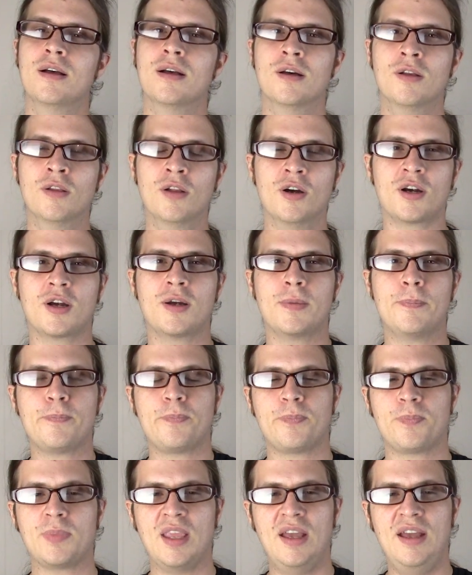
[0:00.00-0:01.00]
Look,
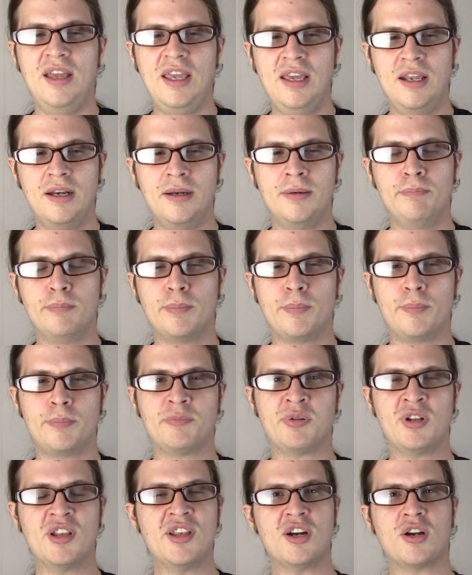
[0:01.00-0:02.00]
in
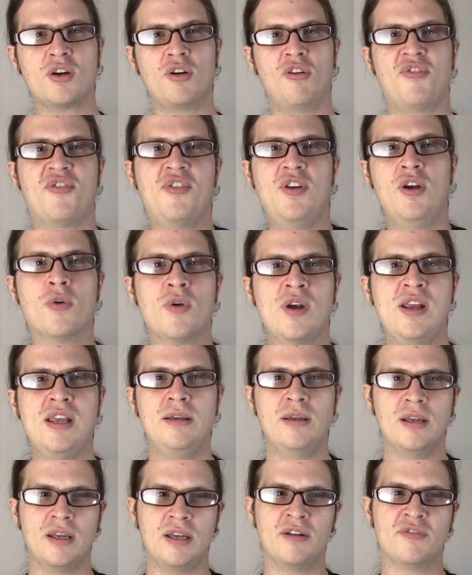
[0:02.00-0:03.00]
political
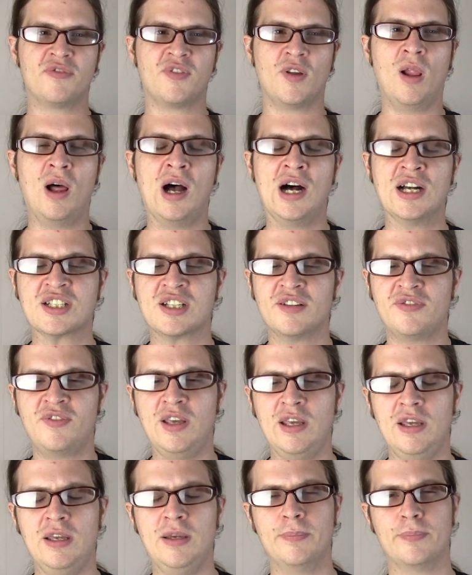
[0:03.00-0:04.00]
theory and
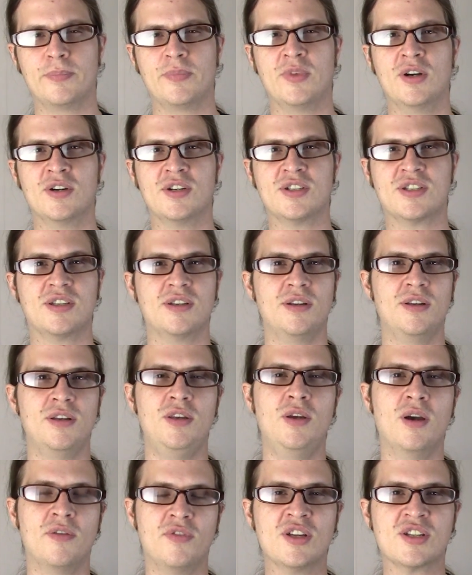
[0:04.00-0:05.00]
philosophy,
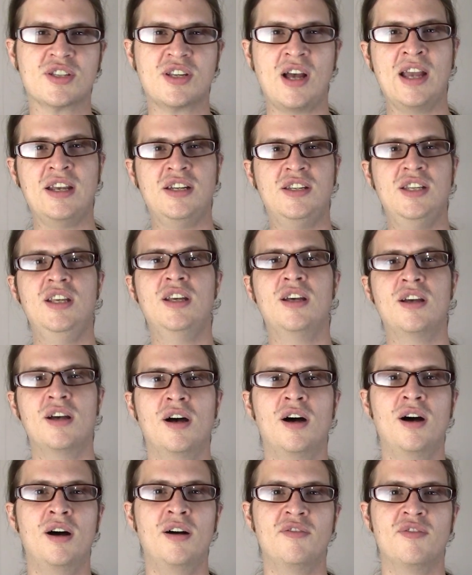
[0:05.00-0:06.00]
you have this idea
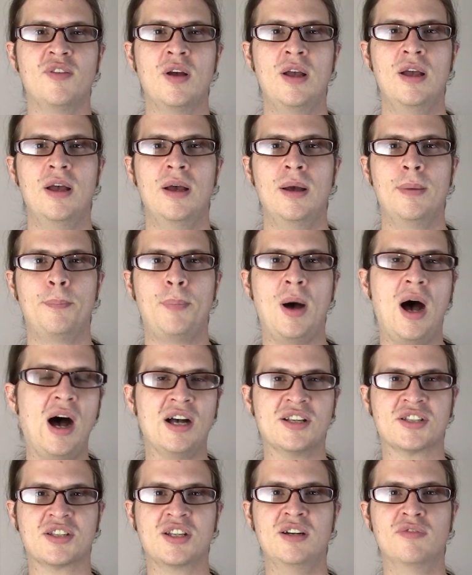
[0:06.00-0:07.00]
of
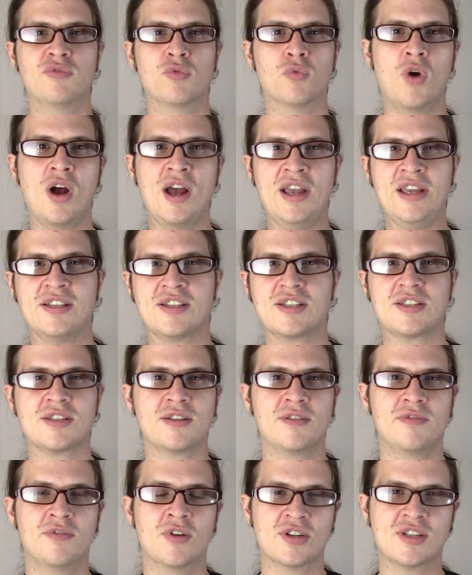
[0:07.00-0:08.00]
positive
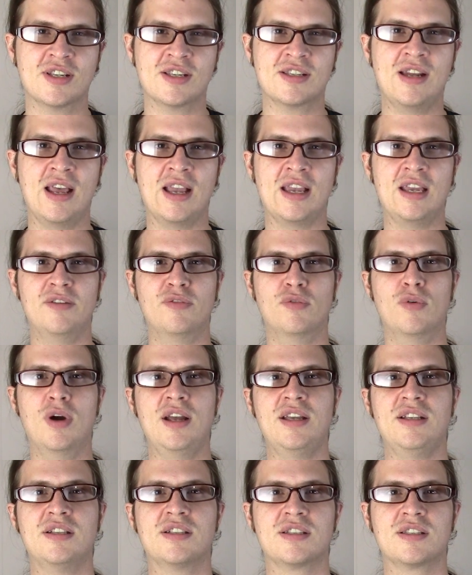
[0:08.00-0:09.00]
rights versus negative
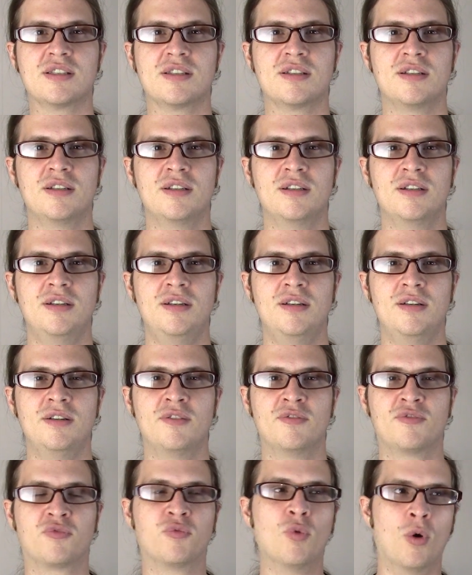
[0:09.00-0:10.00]
rights,
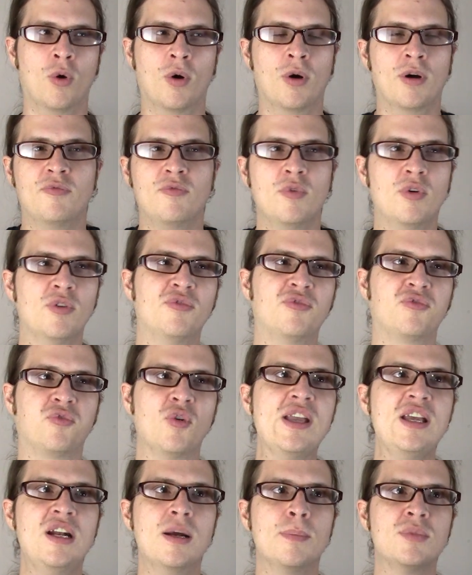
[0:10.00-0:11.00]
or
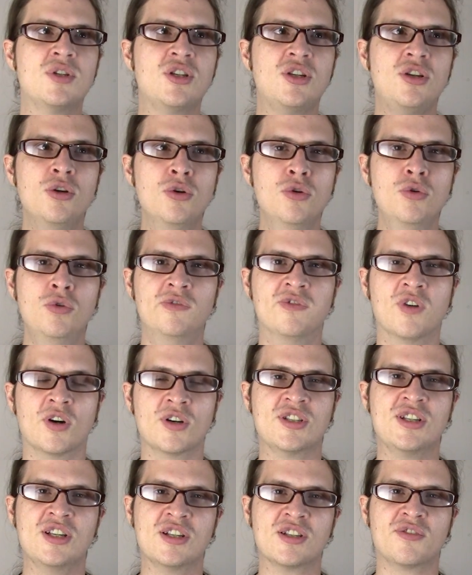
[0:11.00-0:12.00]
freedom to
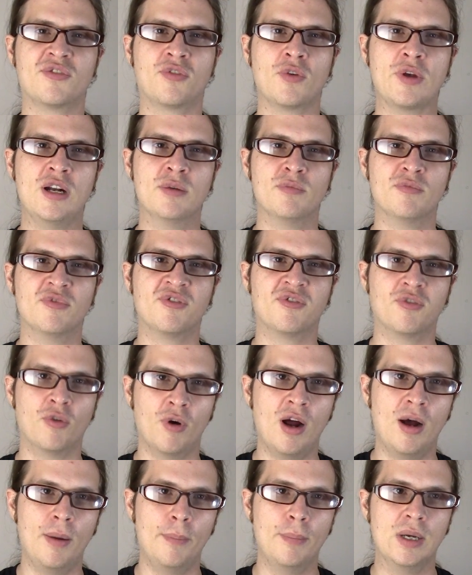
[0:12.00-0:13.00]
versus freedom
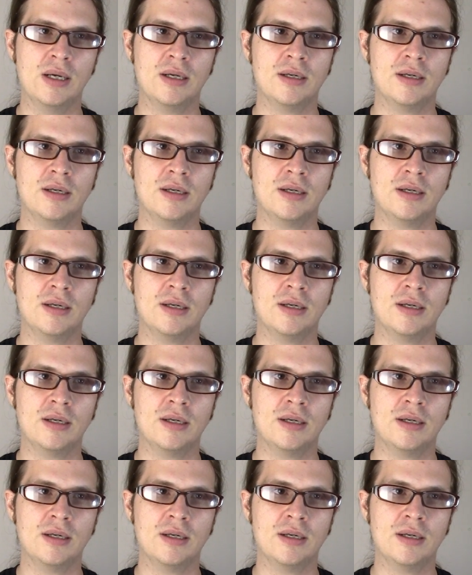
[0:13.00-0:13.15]
from.